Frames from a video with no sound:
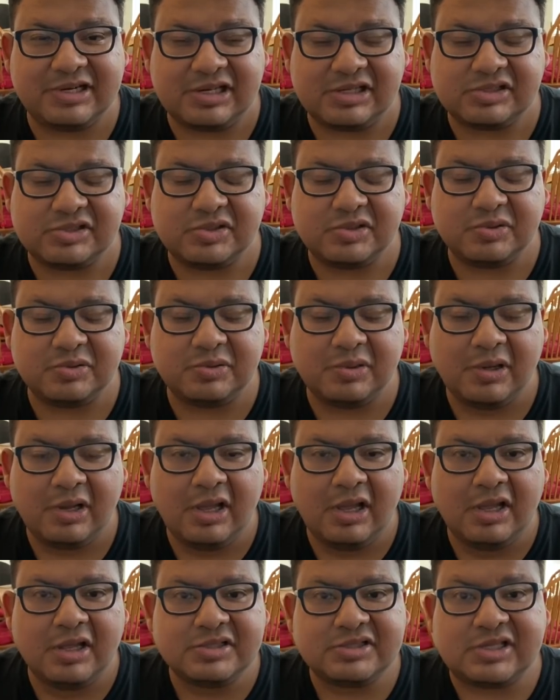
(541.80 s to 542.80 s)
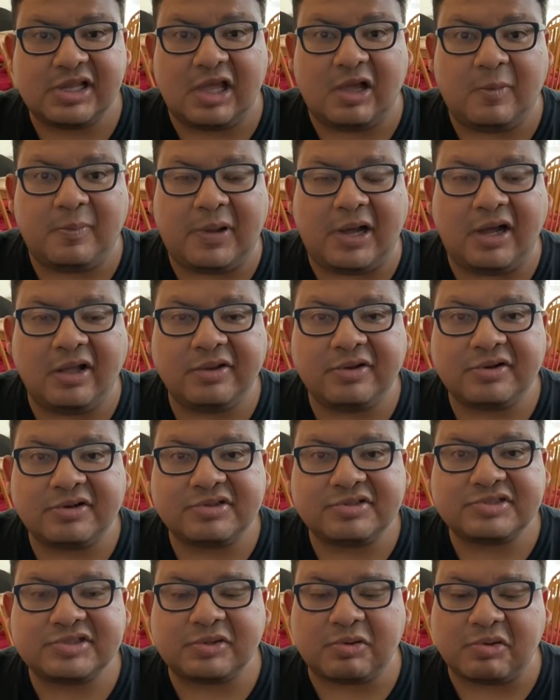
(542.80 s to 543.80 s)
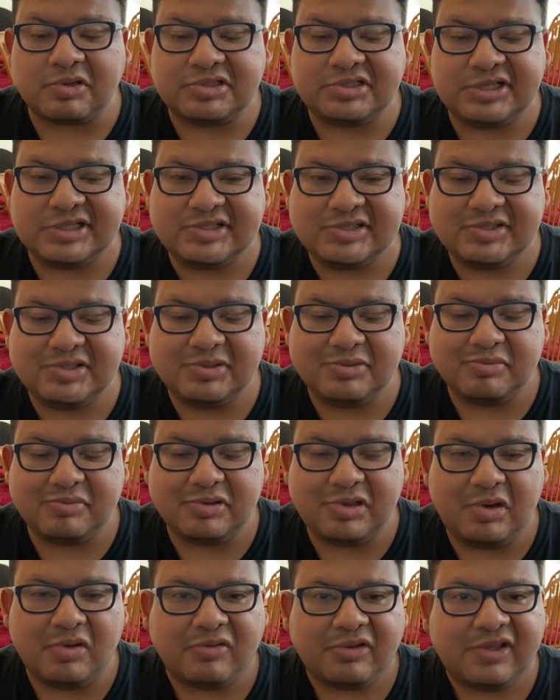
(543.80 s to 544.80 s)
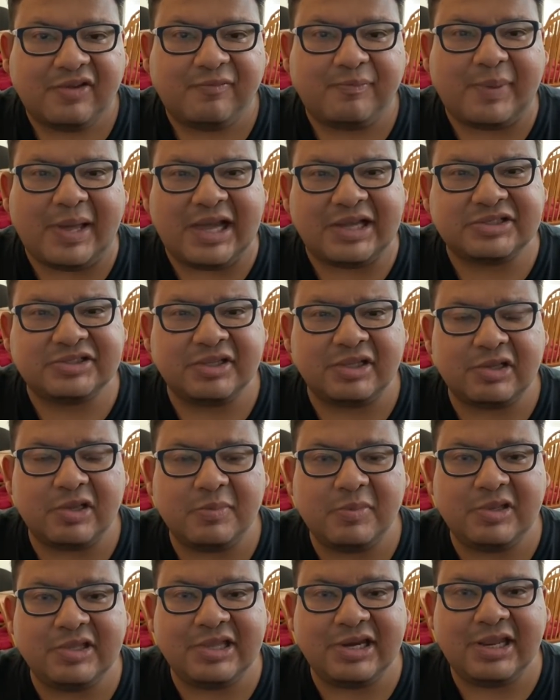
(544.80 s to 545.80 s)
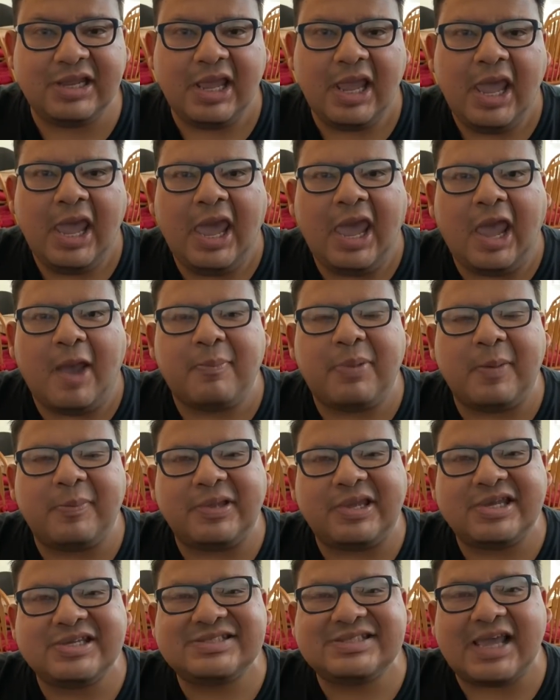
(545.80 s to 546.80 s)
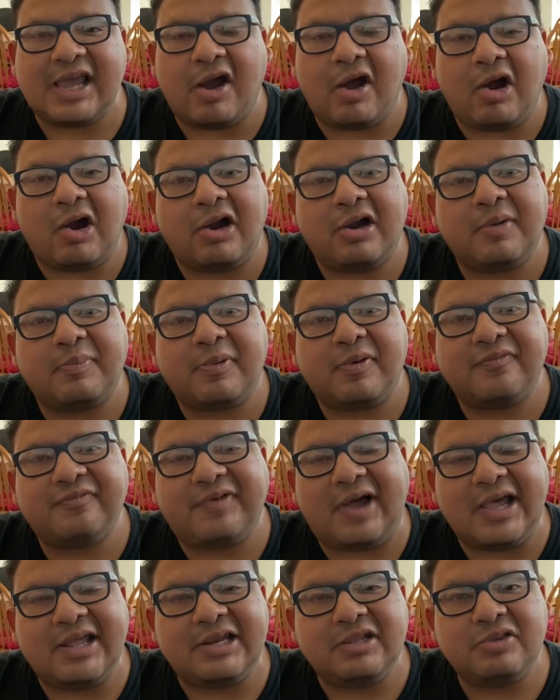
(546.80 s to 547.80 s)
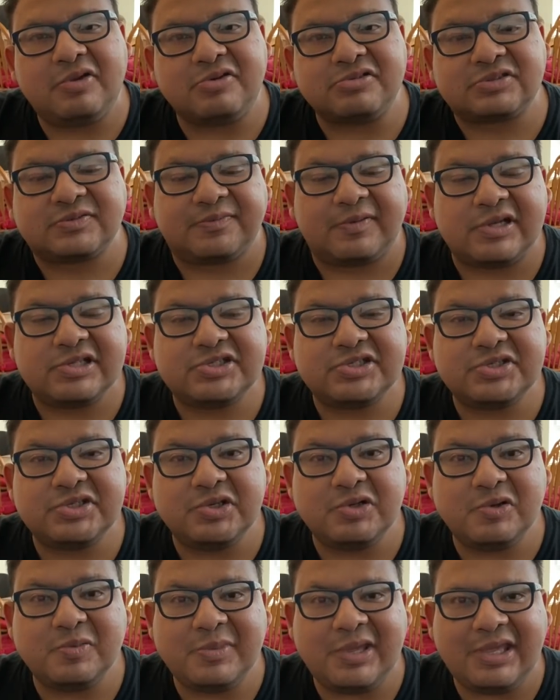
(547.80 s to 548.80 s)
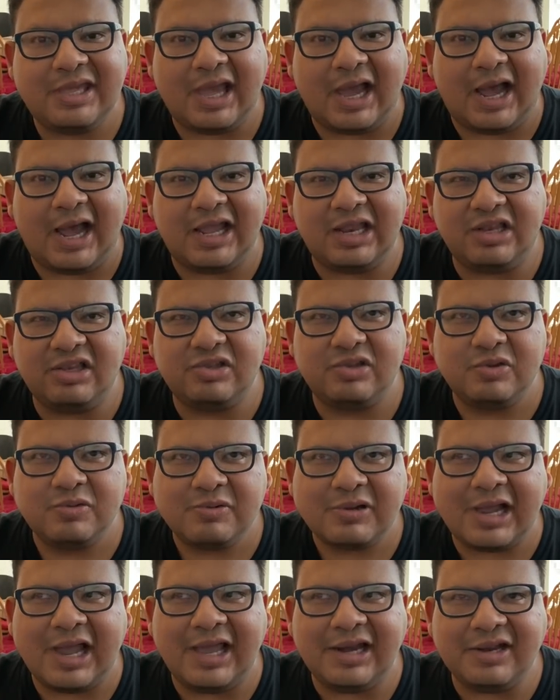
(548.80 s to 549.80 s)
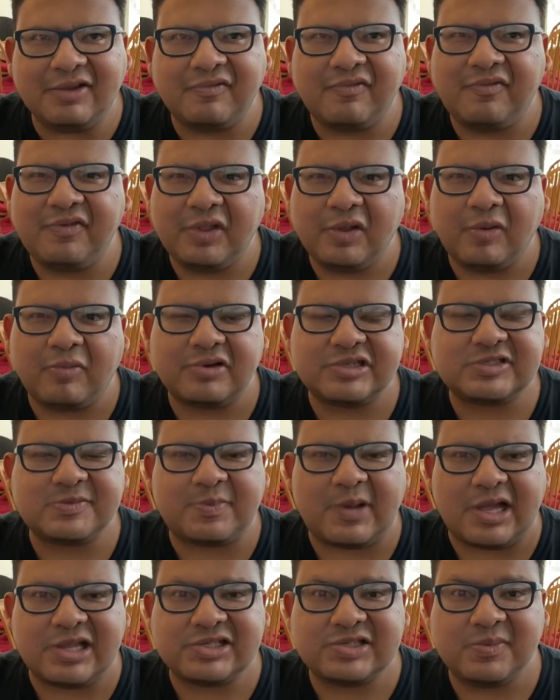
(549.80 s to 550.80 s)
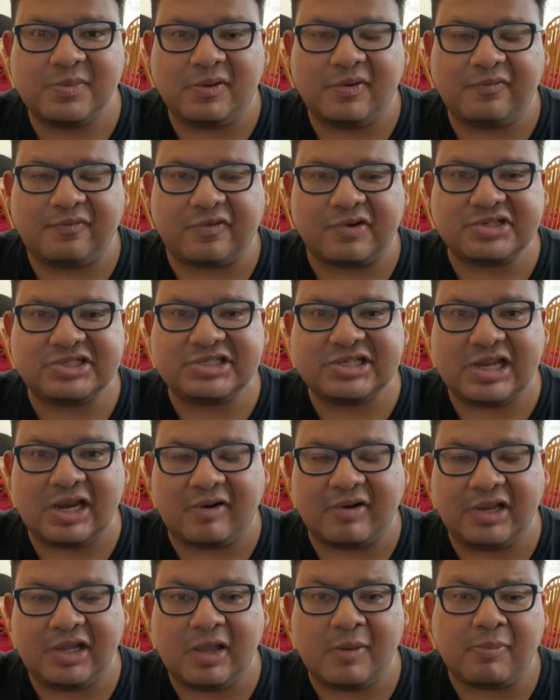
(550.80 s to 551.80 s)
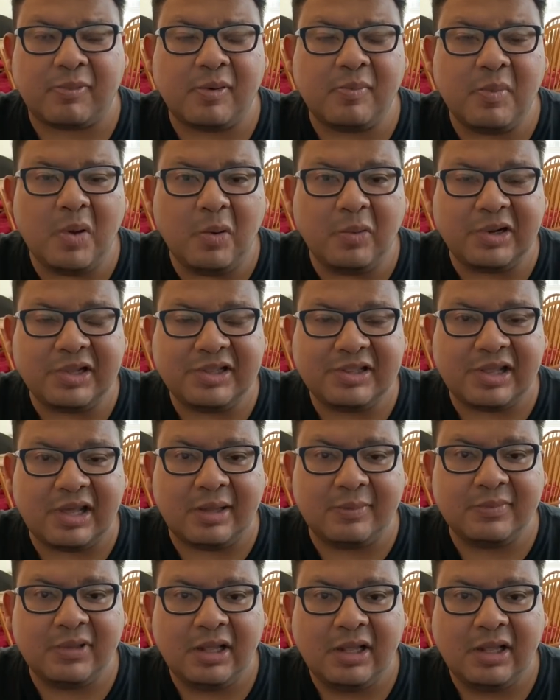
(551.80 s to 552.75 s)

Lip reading: to help others, or just to give back to the community. But because they are providing those funds to me, I do kind of feel responsible for sharing and promoting them,